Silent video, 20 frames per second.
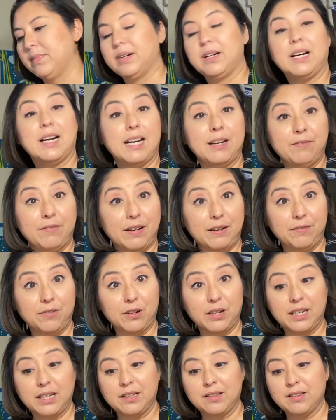if I
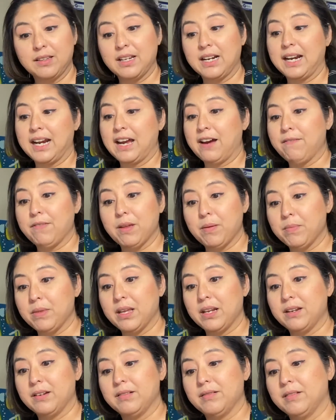forget that I have them,
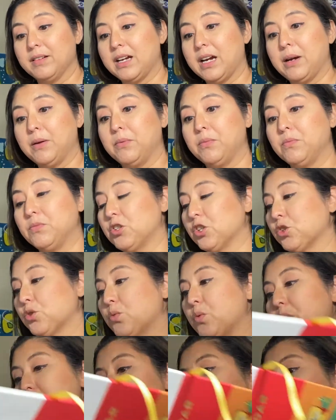then I just won't even